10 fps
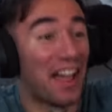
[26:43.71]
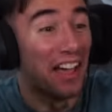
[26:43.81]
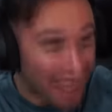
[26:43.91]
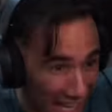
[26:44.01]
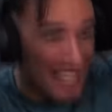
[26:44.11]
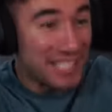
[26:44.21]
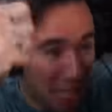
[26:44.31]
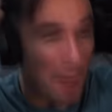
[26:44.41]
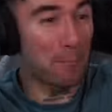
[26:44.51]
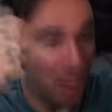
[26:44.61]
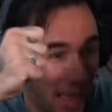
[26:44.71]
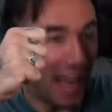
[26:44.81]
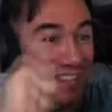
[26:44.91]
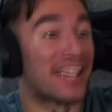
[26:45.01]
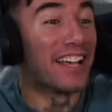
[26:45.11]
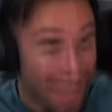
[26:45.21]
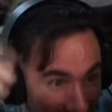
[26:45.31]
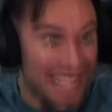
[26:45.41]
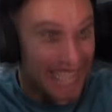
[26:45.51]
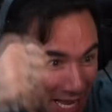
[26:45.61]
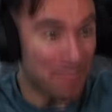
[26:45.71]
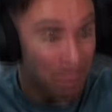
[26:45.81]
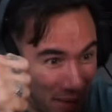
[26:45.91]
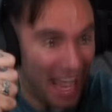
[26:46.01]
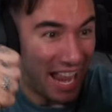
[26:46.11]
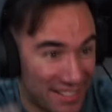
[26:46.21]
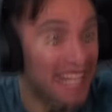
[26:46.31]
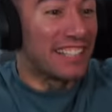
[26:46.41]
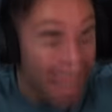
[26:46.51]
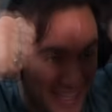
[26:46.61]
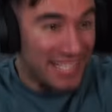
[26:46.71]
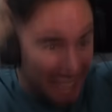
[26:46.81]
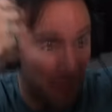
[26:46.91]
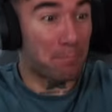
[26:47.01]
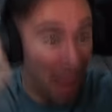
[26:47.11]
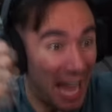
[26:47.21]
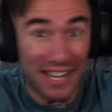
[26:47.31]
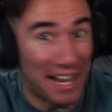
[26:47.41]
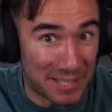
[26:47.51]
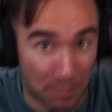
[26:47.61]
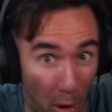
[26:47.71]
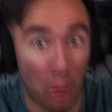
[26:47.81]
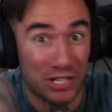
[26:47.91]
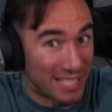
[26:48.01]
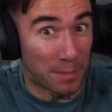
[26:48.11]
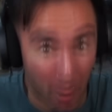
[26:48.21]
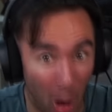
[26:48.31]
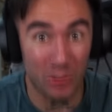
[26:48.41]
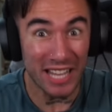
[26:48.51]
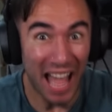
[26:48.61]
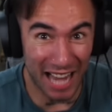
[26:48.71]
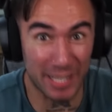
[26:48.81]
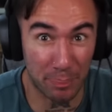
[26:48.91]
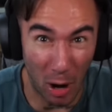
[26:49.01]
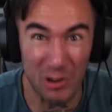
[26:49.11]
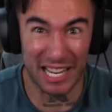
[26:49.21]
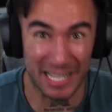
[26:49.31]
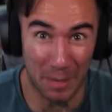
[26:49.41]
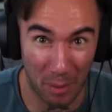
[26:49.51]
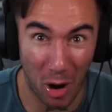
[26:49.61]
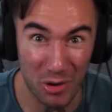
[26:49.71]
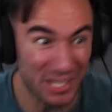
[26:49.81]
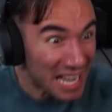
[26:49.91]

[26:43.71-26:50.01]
Let's get banned! Let's get banned! Let's get banned! I suppose, I suppose, I suppose, I suppose!